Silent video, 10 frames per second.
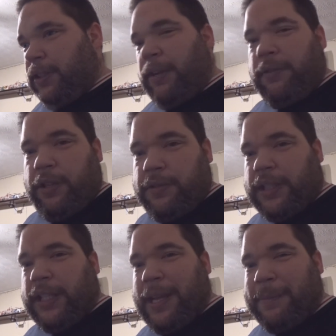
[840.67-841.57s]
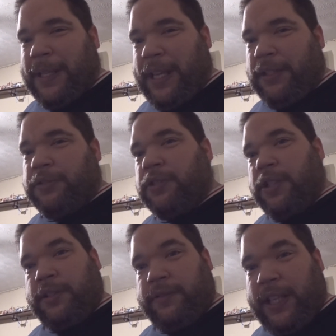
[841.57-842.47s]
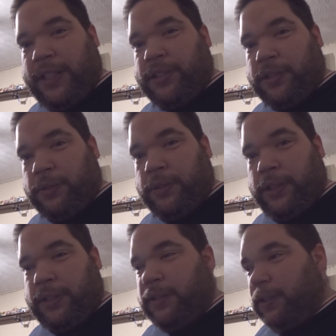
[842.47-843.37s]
Downloaded the app again, tried to reinstall it,